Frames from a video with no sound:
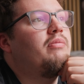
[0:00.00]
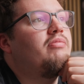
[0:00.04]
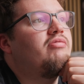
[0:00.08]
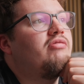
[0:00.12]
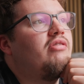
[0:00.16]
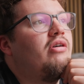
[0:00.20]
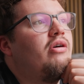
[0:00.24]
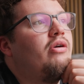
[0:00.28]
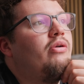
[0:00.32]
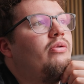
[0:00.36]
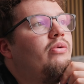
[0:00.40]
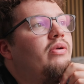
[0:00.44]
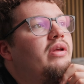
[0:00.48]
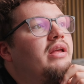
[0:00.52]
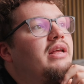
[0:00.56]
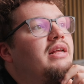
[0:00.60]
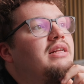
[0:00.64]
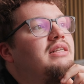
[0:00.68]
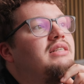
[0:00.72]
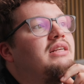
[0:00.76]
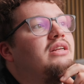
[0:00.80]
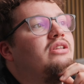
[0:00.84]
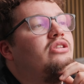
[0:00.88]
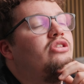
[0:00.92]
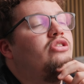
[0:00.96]
Pro
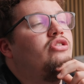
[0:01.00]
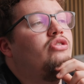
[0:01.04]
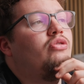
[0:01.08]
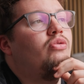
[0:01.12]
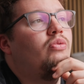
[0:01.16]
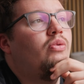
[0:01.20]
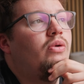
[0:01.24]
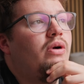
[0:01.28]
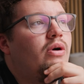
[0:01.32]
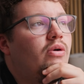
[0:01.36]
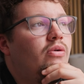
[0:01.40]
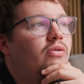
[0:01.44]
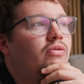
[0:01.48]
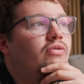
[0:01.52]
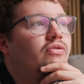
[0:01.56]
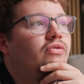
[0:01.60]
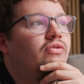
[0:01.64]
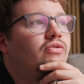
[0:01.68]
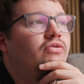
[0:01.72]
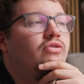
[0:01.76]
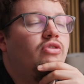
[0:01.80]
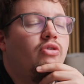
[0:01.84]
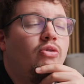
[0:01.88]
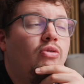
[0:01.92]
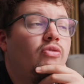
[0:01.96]
is
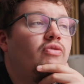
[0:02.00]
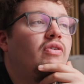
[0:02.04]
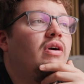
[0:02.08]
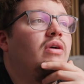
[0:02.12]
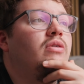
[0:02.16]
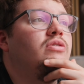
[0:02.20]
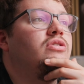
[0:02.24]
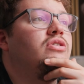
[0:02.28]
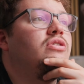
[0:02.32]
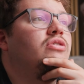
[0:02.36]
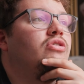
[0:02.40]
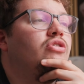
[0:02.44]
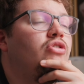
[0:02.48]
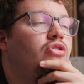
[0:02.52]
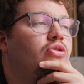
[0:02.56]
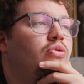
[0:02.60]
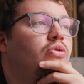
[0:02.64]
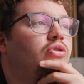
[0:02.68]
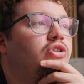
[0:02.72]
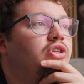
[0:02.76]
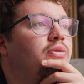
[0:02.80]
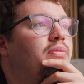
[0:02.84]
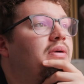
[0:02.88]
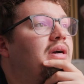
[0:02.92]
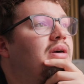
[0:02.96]

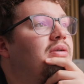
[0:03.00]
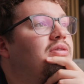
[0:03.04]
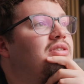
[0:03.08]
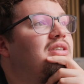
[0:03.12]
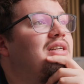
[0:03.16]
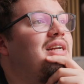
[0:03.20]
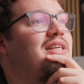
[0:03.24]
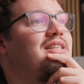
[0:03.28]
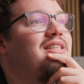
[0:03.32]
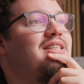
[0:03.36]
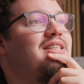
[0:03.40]
£2,200. So that's